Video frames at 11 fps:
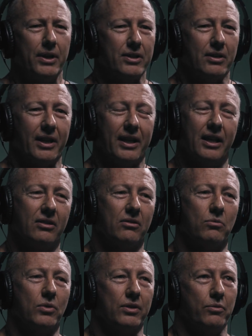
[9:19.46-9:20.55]
But it's like, hang
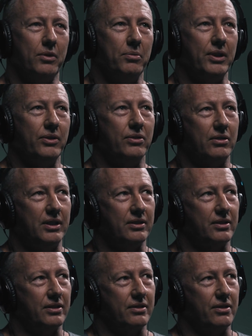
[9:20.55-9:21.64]
on, what have we been
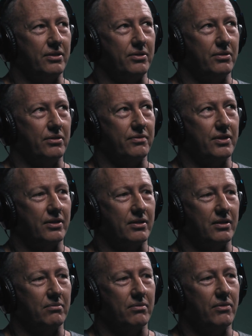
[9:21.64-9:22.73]
doing since the dawn of
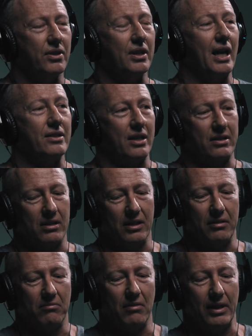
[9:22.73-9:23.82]
time that has
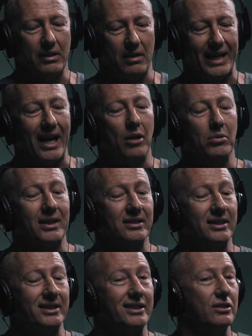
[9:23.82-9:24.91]
actually enabled
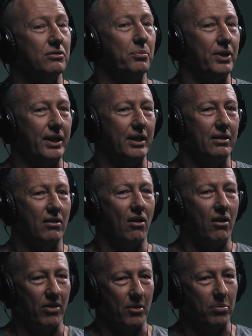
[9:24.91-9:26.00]
us to still be
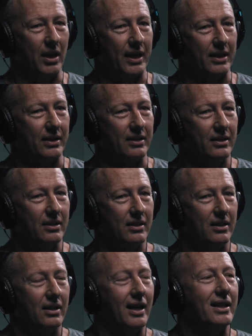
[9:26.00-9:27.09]
on the planet?
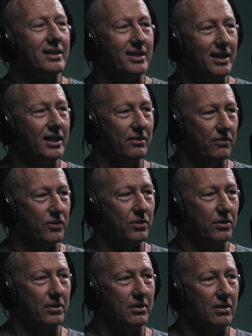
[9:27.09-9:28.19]
Yeah. And it's eating
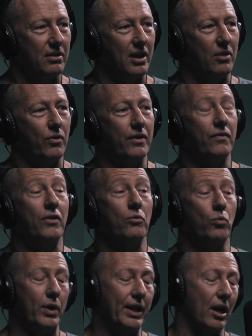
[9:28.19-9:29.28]
food.
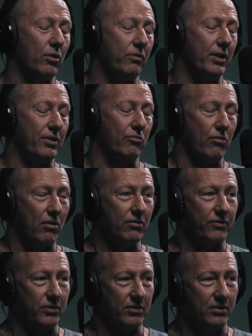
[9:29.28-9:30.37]
And we know if we eat the
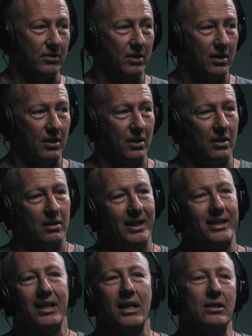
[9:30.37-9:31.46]
wrong food,
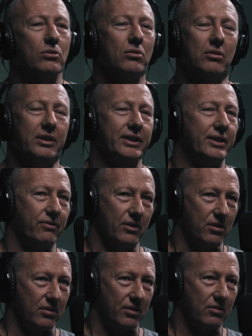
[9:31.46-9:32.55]
it has all these
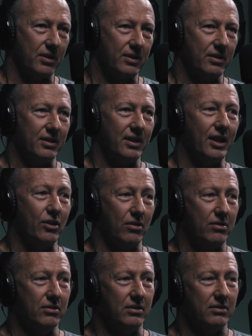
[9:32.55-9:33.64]
different consequences and they're
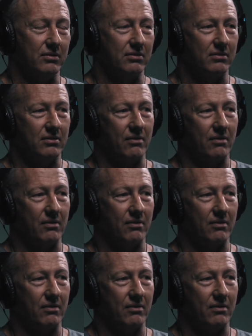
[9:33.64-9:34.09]
not good.